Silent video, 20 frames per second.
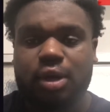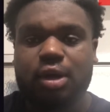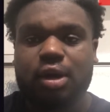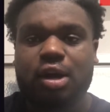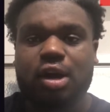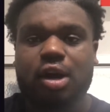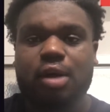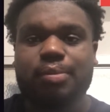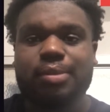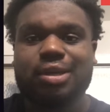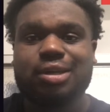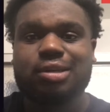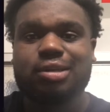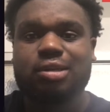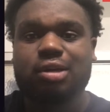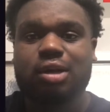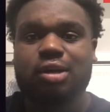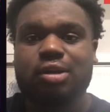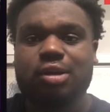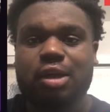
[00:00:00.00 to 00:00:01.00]
comment
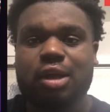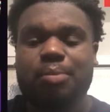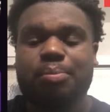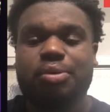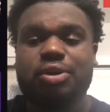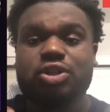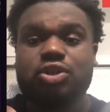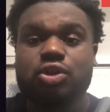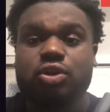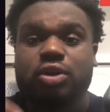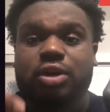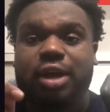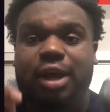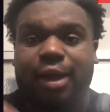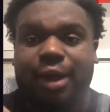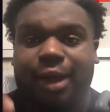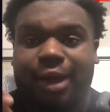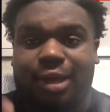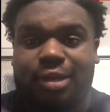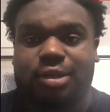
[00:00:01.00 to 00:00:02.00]
done, and put your
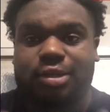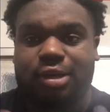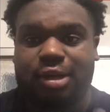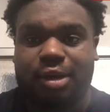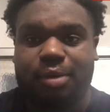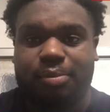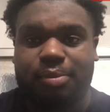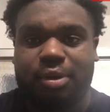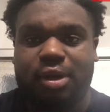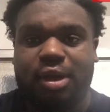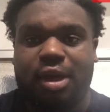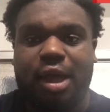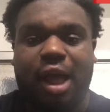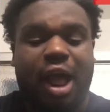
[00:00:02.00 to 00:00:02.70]
Cash App.